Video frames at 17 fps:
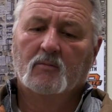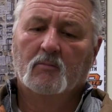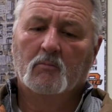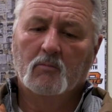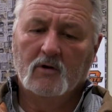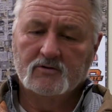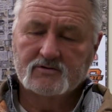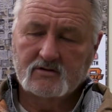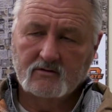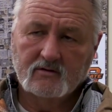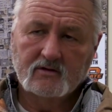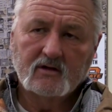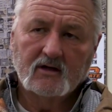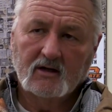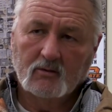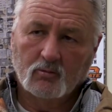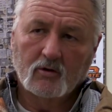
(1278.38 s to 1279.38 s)
Most of the
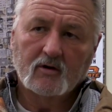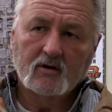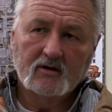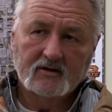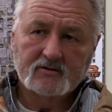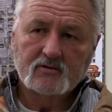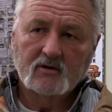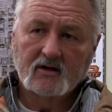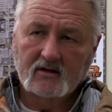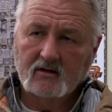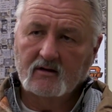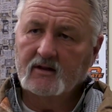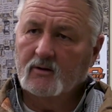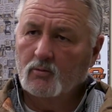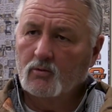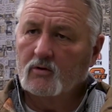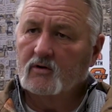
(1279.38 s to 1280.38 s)
time we're contracting
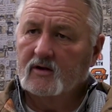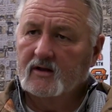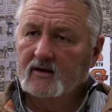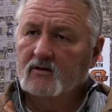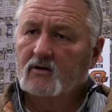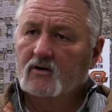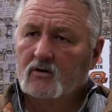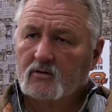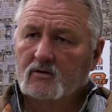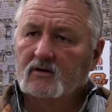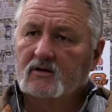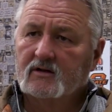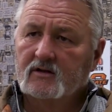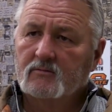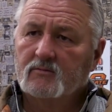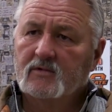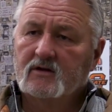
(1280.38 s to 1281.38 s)
that work out
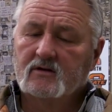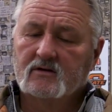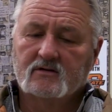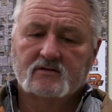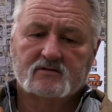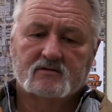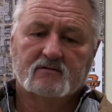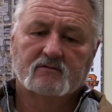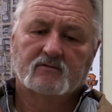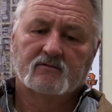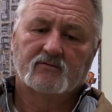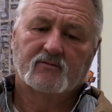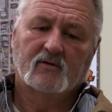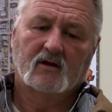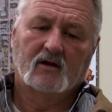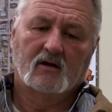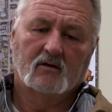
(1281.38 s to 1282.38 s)
currently because
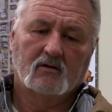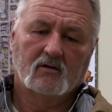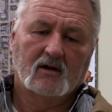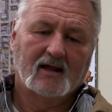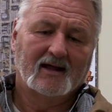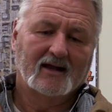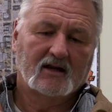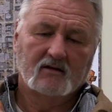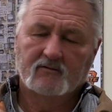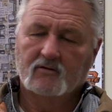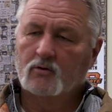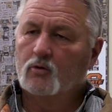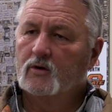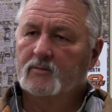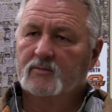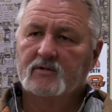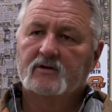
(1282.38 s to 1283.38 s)
of our lack of
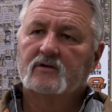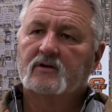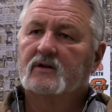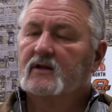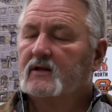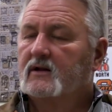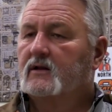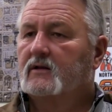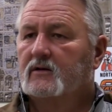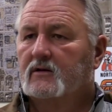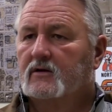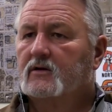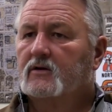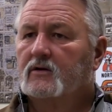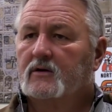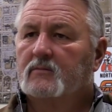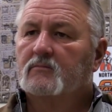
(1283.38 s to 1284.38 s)
equipment to get in
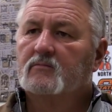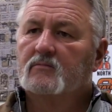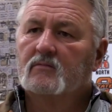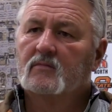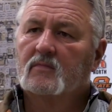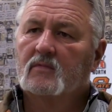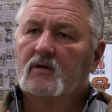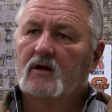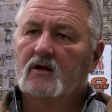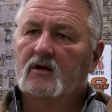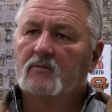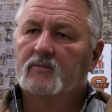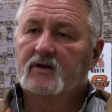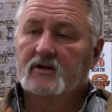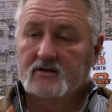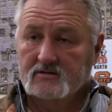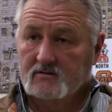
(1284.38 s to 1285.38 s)
there, and
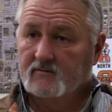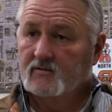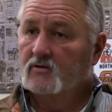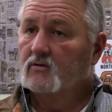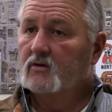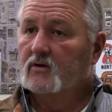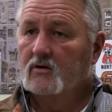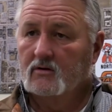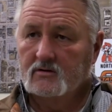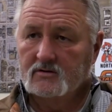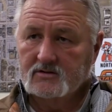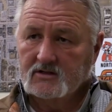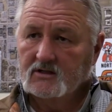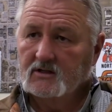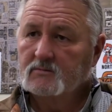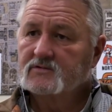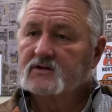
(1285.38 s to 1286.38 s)
because of all the
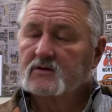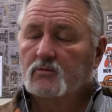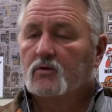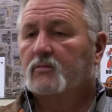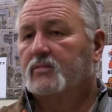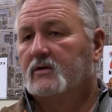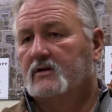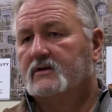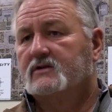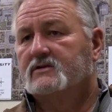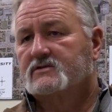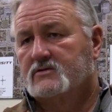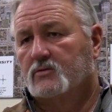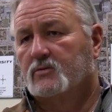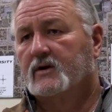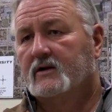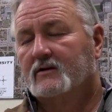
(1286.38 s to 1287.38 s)
hardscapes that were placed
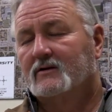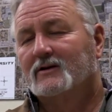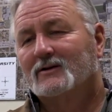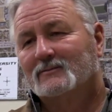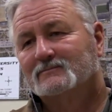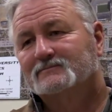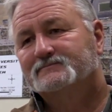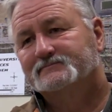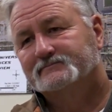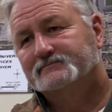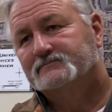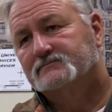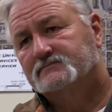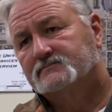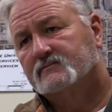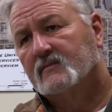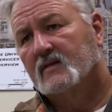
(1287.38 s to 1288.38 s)
surrounding.
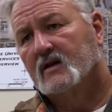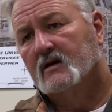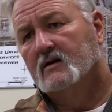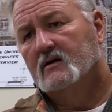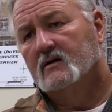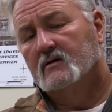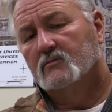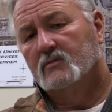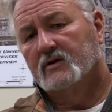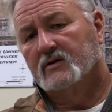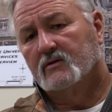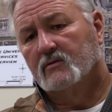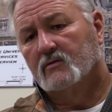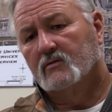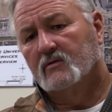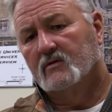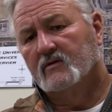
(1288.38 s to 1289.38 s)
Okay. But
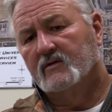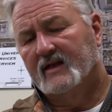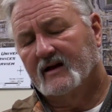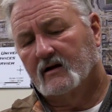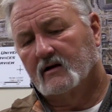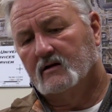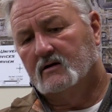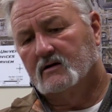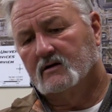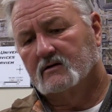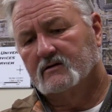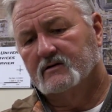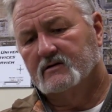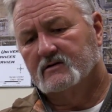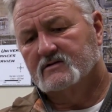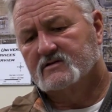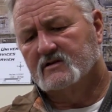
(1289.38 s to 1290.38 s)
that clock,
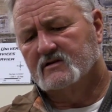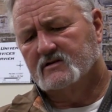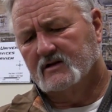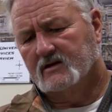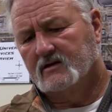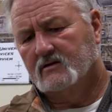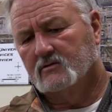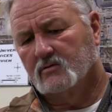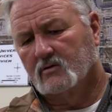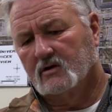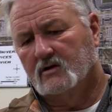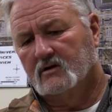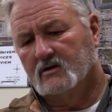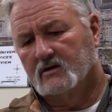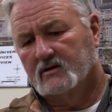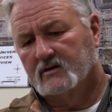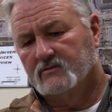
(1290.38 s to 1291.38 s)
the Centennial
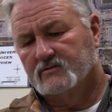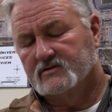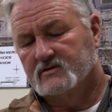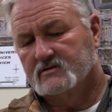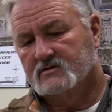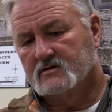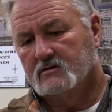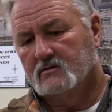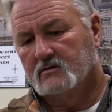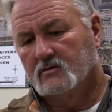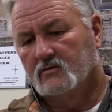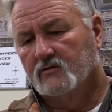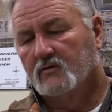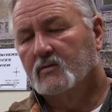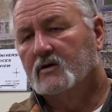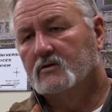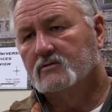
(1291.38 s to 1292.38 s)
clock that was installed
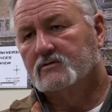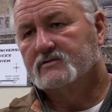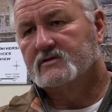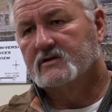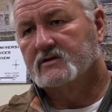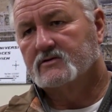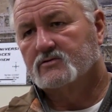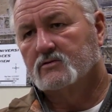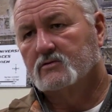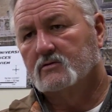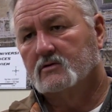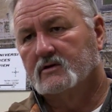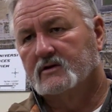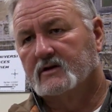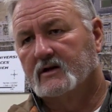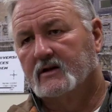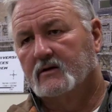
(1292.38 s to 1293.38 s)
over by Old
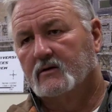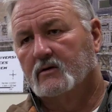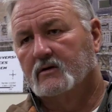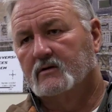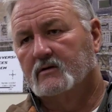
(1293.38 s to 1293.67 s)
Central, and then